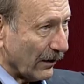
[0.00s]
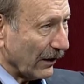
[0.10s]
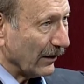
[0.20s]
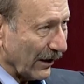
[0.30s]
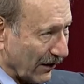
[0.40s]

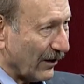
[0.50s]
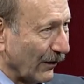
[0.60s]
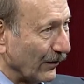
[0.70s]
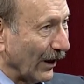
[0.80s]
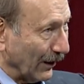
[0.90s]
and gets
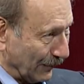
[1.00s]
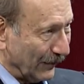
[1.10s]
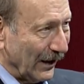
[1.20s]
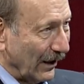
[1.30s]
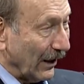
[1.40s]
stuff done,
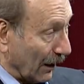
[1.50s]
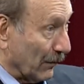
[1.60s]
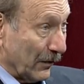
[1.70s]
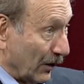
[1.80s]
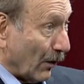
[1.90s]
and I'm
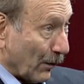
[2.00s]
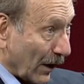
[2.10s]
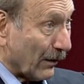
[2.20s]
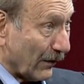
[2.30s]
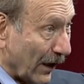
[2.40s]
so
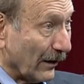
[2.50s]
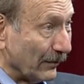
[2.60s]
proud of that.